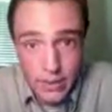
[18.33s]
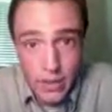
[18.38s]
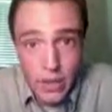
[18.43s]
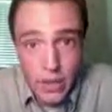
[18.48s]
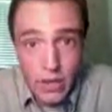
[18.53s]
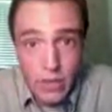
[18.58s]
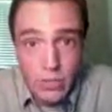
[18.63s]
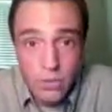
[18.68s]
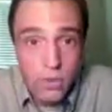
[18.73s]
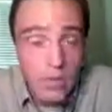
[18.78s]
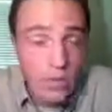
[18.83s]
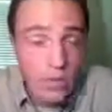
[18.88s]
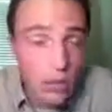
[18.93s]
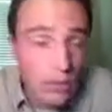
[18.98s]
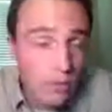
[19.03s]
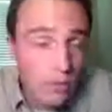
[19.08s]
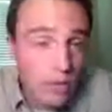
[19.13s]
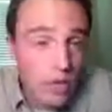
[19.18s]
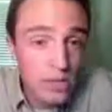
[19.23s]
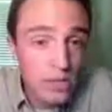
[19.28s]
And you can get
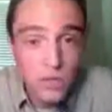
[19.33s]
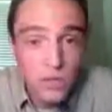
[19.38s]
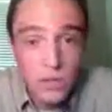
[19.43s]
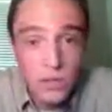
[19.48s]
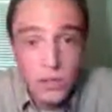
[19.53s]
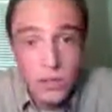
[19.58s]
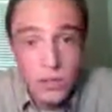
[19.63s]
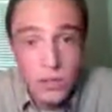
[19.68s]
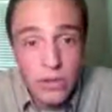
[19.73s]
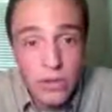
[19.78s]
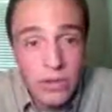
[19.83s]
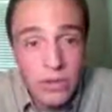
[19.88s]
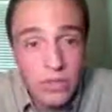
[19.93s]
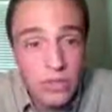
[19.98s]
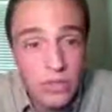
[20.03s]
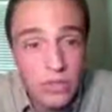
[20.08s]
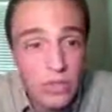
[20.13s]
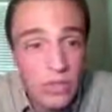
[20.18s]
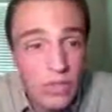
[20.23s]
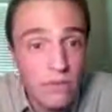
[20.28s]
notifications and all that
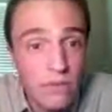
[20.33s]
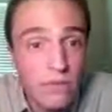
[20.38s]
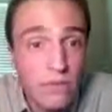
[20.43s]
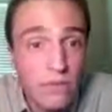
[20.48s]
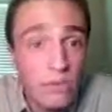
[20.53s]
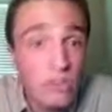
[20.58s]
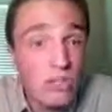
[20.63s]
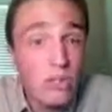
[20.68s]
good stuff too,